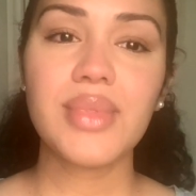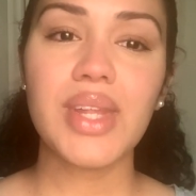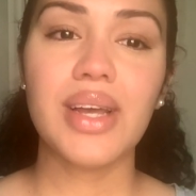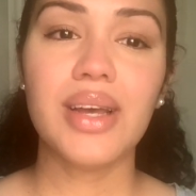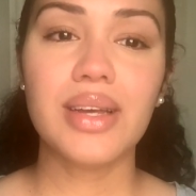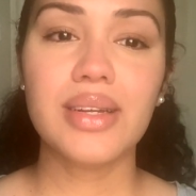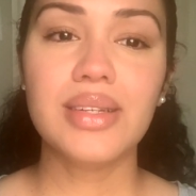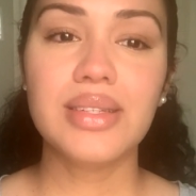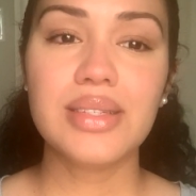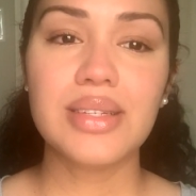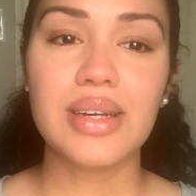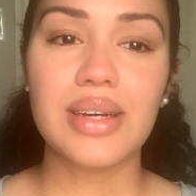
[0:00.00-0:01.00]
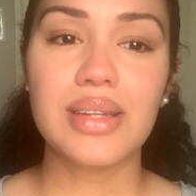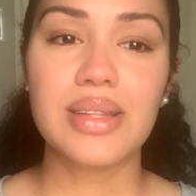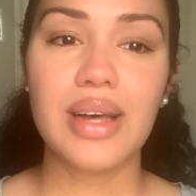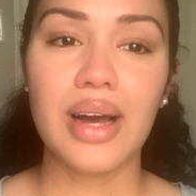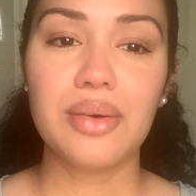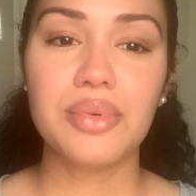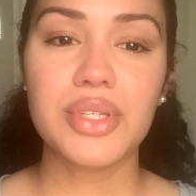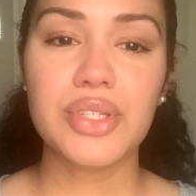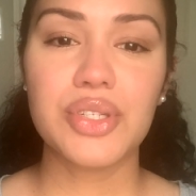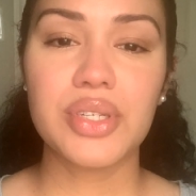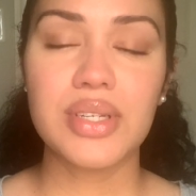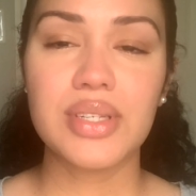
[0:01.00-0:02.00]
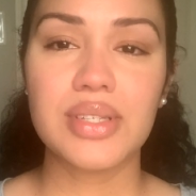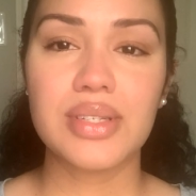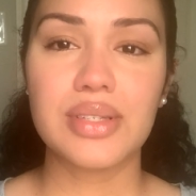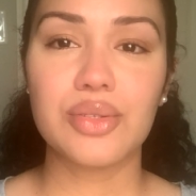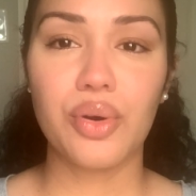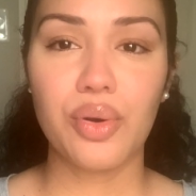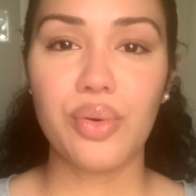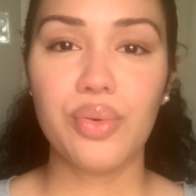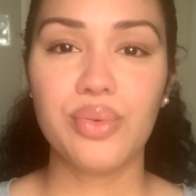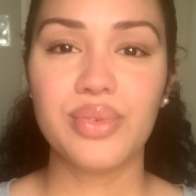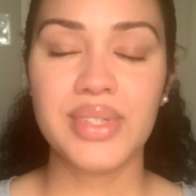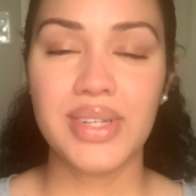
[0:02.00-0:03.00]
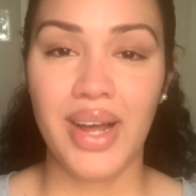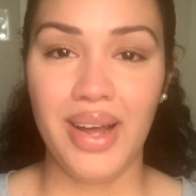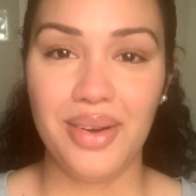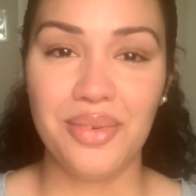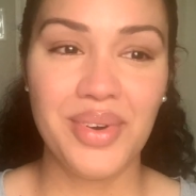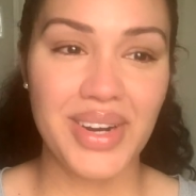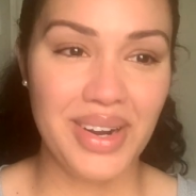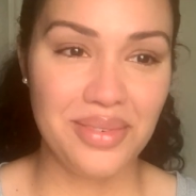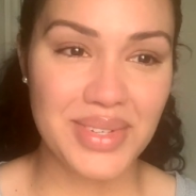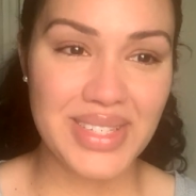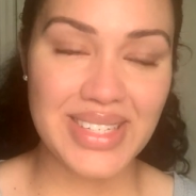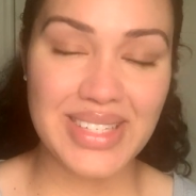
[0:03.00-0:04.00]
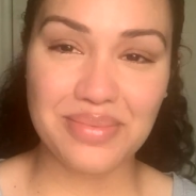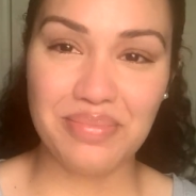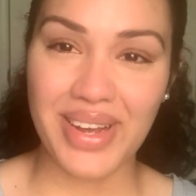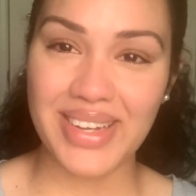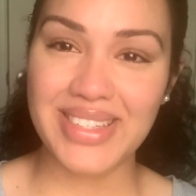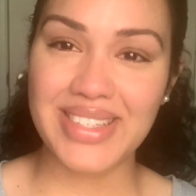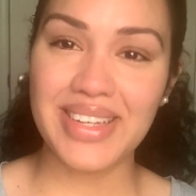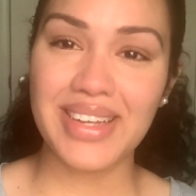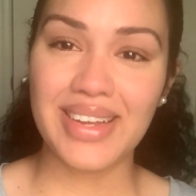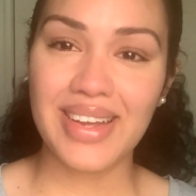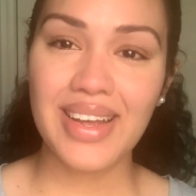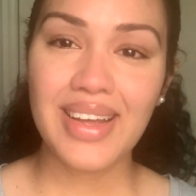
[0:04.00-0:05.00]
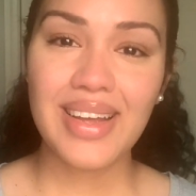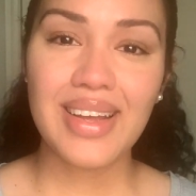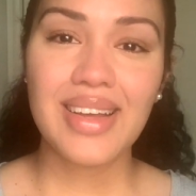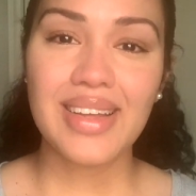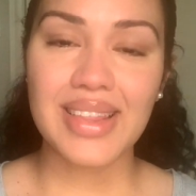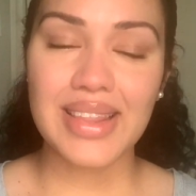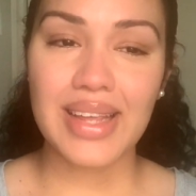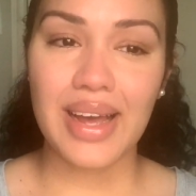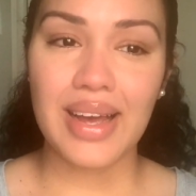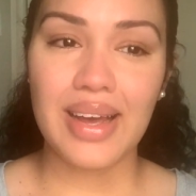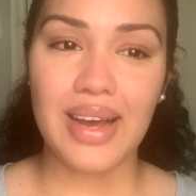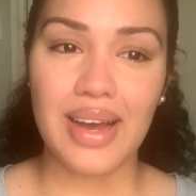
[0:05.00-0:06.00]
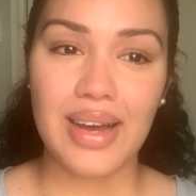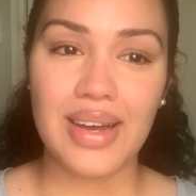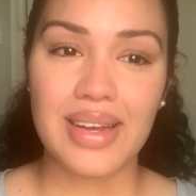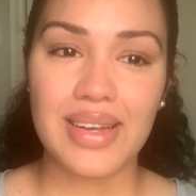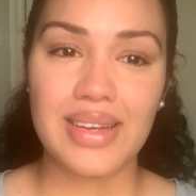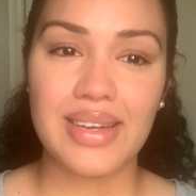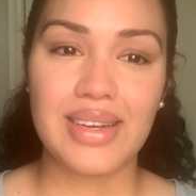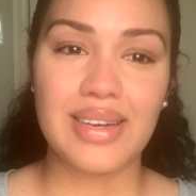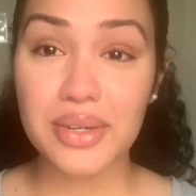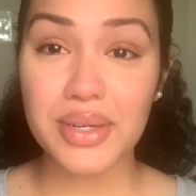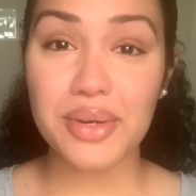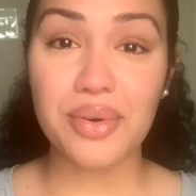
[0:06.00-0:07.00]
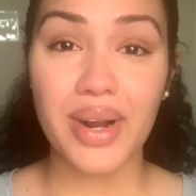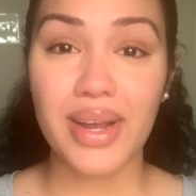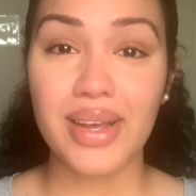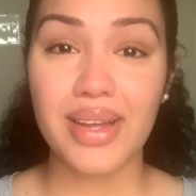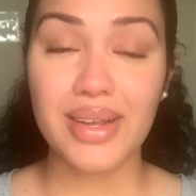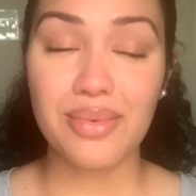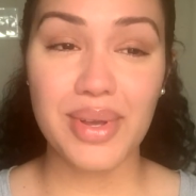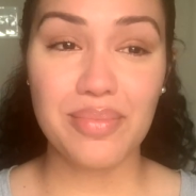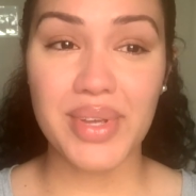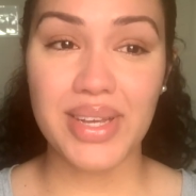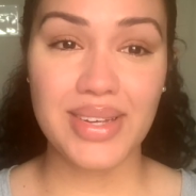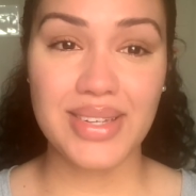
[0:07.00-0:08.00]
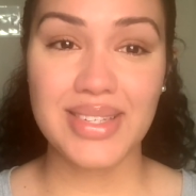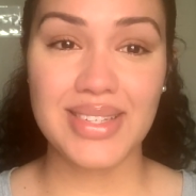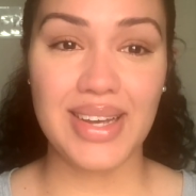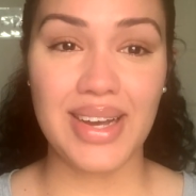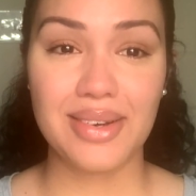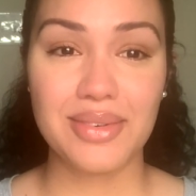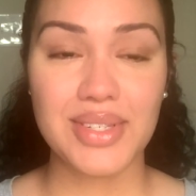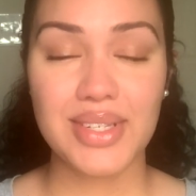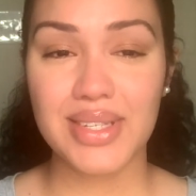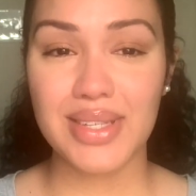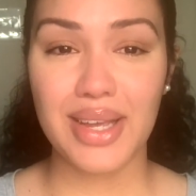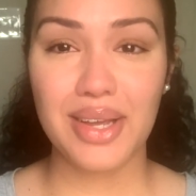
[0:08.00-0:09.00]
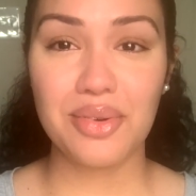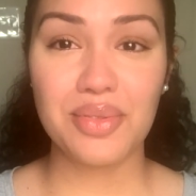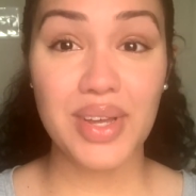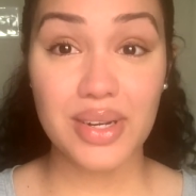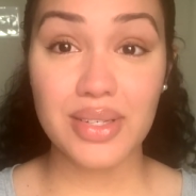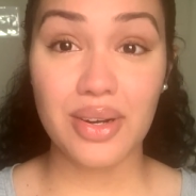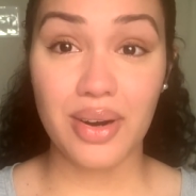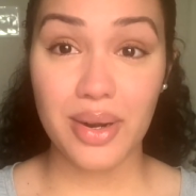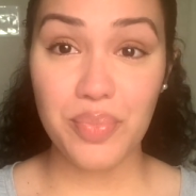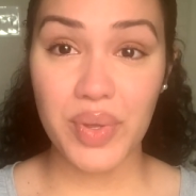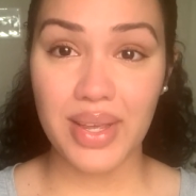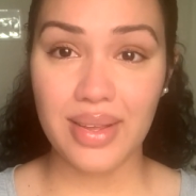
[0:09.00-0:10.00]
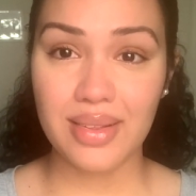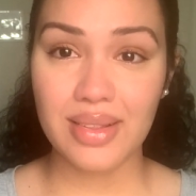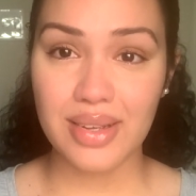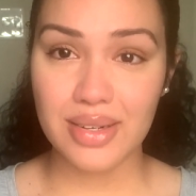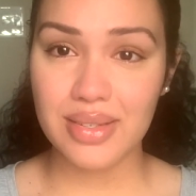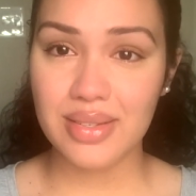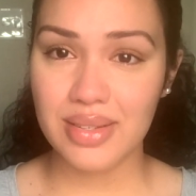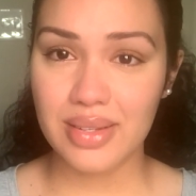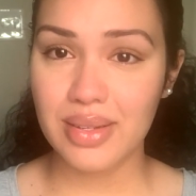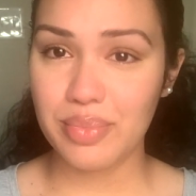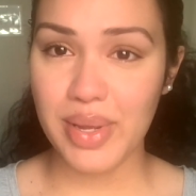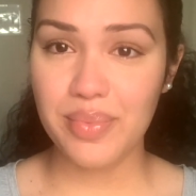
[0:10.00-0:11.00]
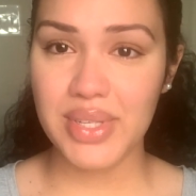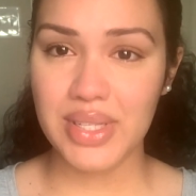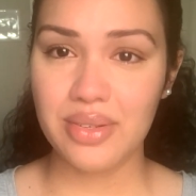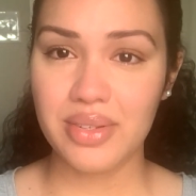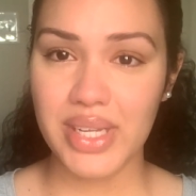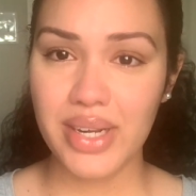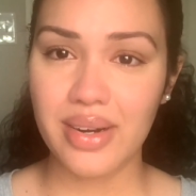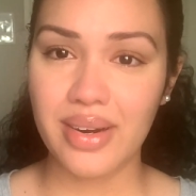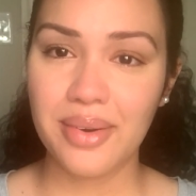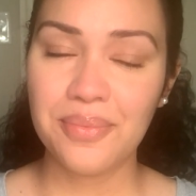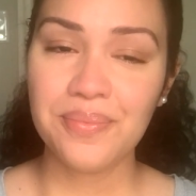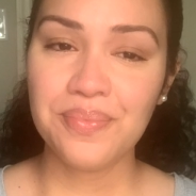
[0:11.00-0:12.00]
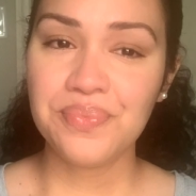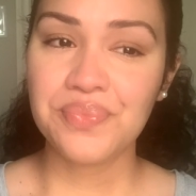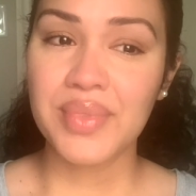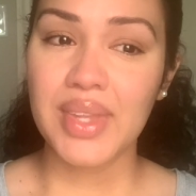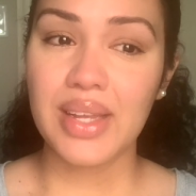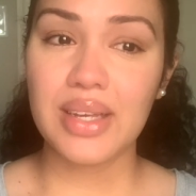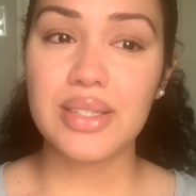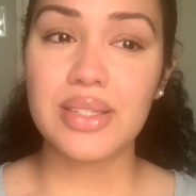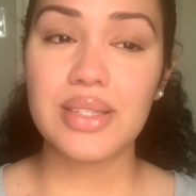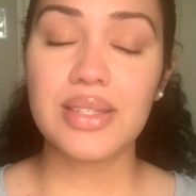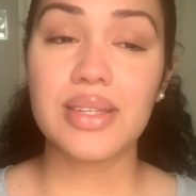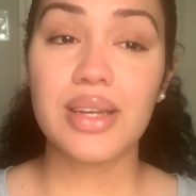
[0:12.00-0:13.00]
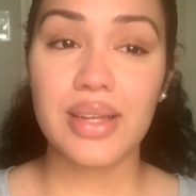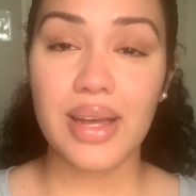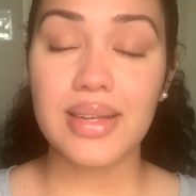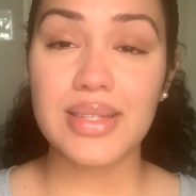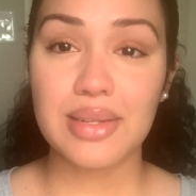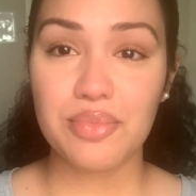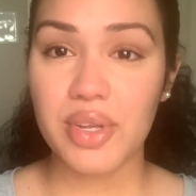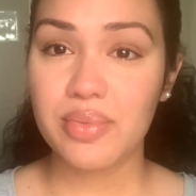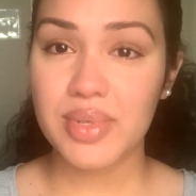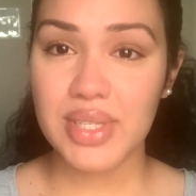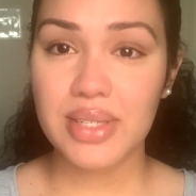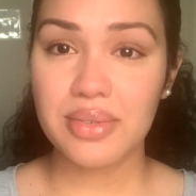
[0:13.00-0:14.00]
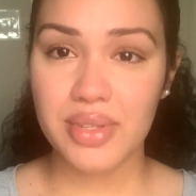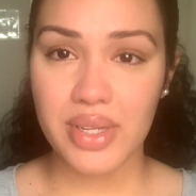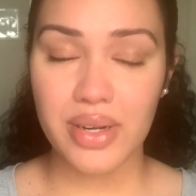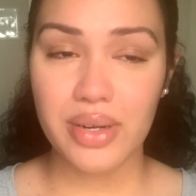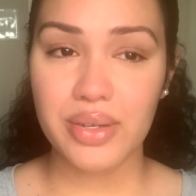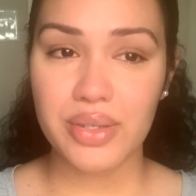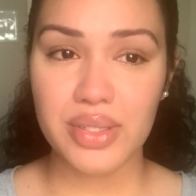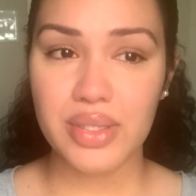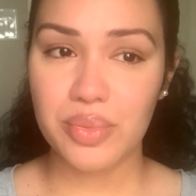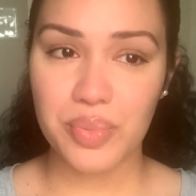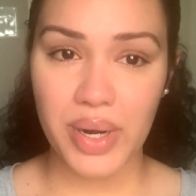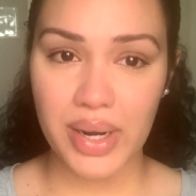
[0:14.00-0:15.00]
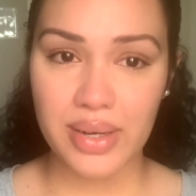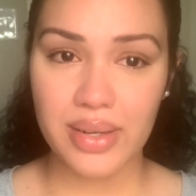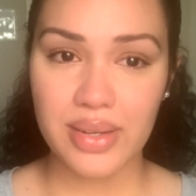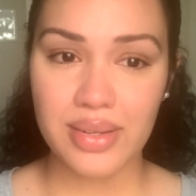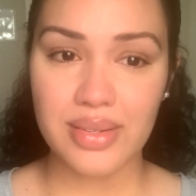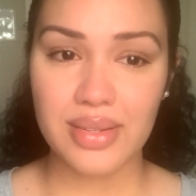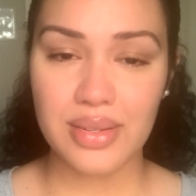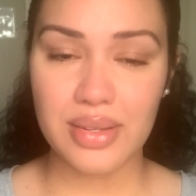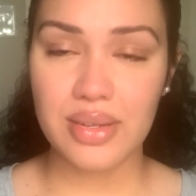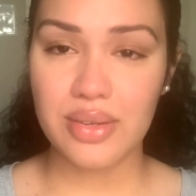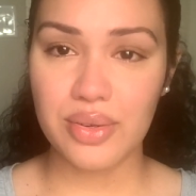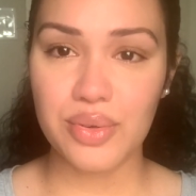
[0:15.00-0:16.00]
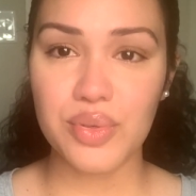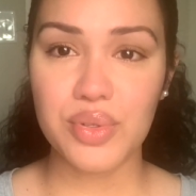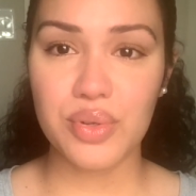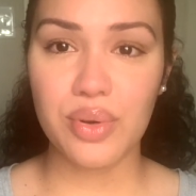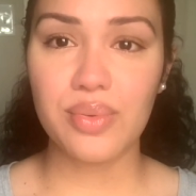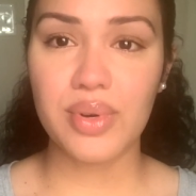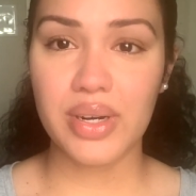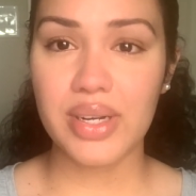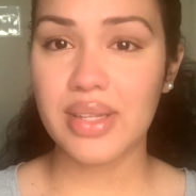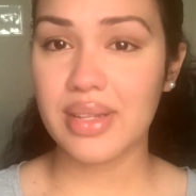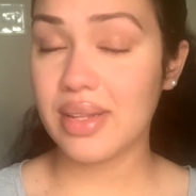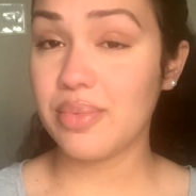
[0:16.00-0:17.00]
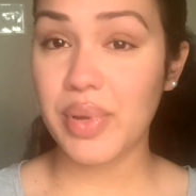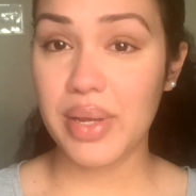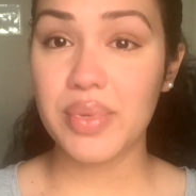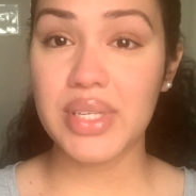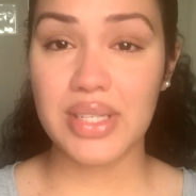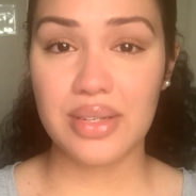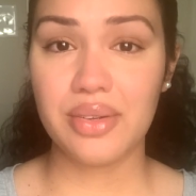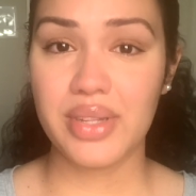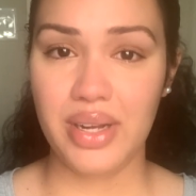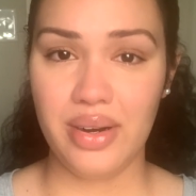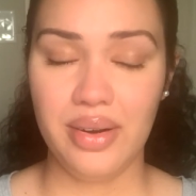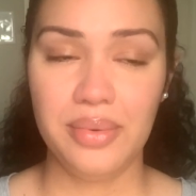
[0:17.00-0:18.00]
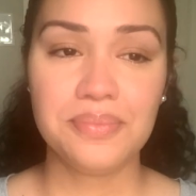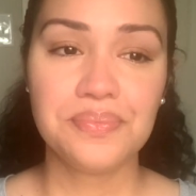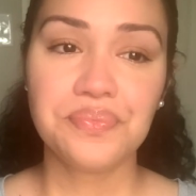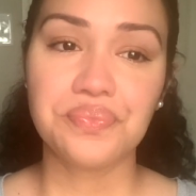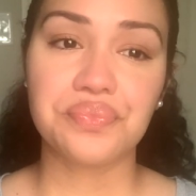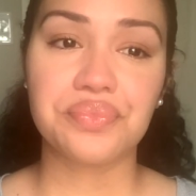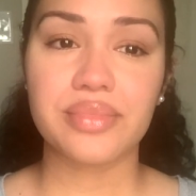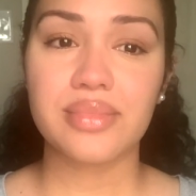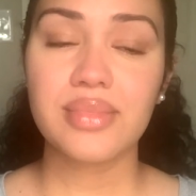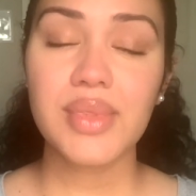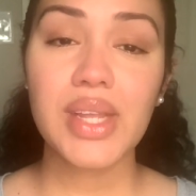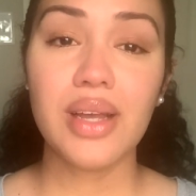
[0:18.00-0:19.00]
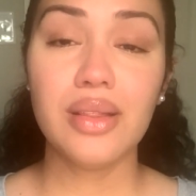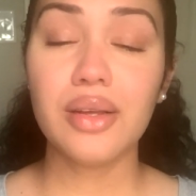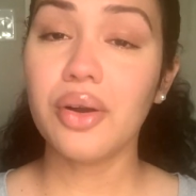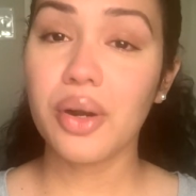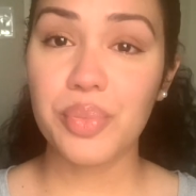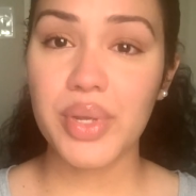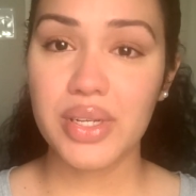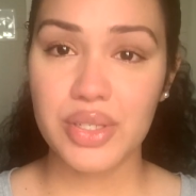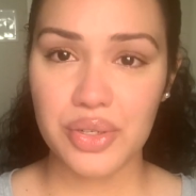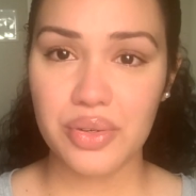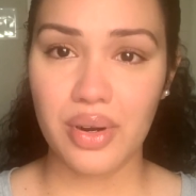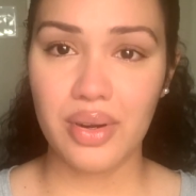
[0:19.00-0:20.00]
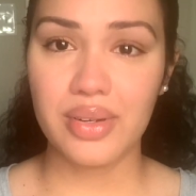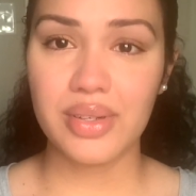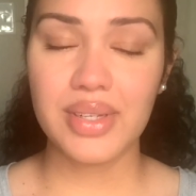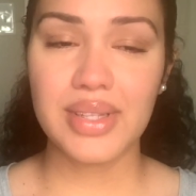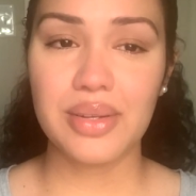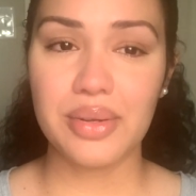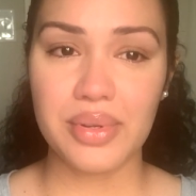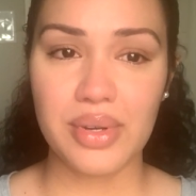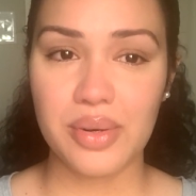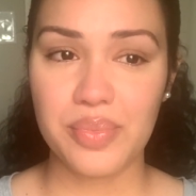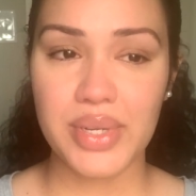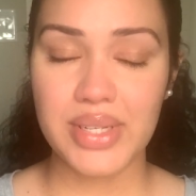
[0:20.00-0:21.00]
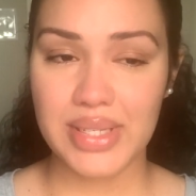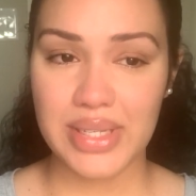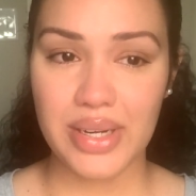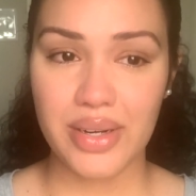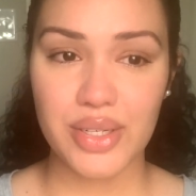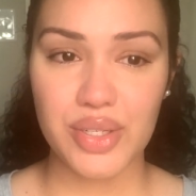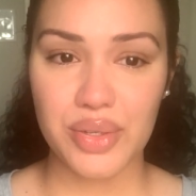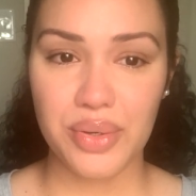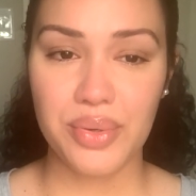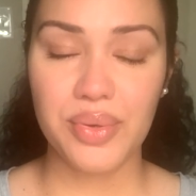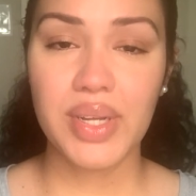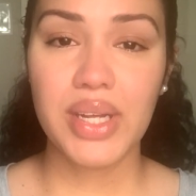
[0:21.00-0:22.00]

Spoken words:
And that was just so not what I was expecting, that I started crying anyway, because I was just like, there's a heartbeat, the baby's still there. And she said, yes, the baby's still there, you're still pregnant, don't worry, the baby's still there, and the heartbeat is strong, the heartbeat is there, so